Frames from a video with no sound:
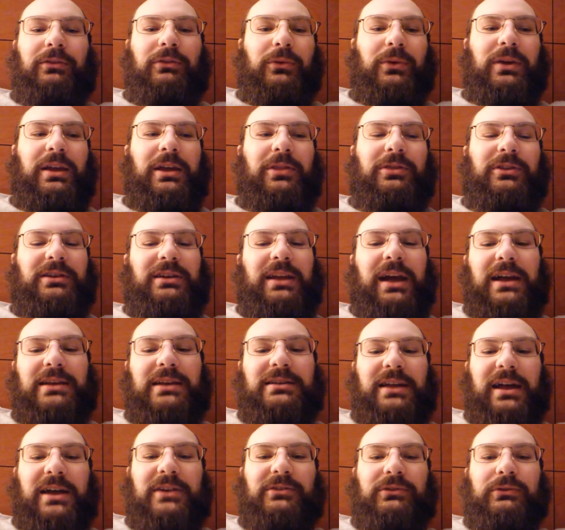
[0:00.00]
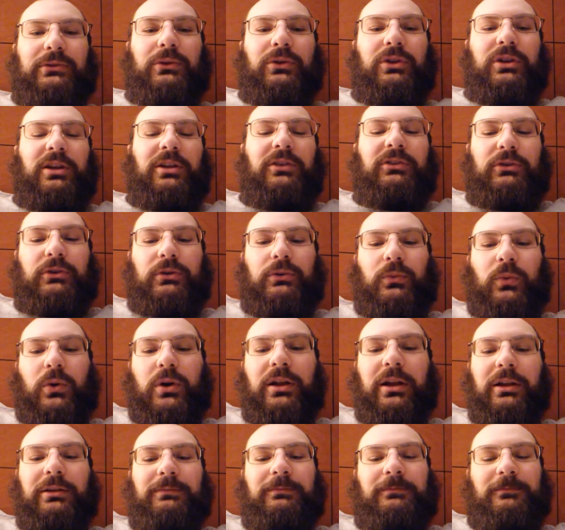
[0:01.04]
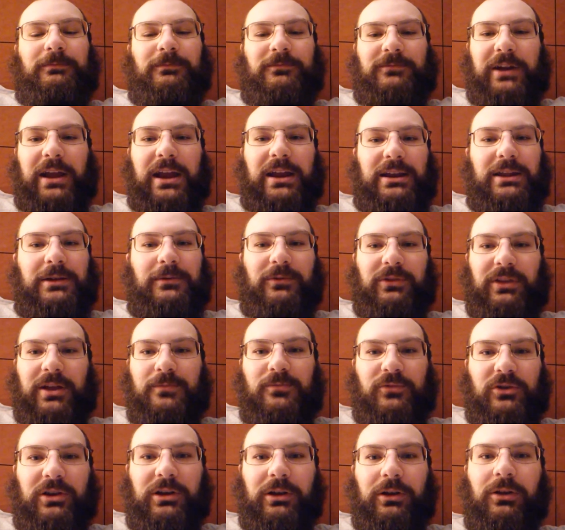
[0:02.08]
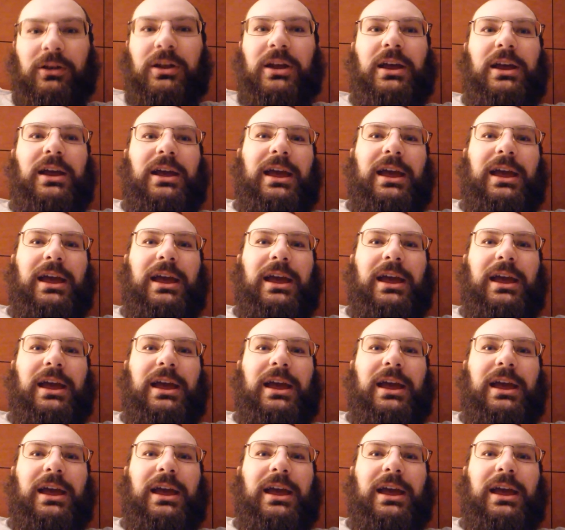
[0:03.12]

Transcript: So he had the nine Nazgul, and in turn one, I ran in with Imrahil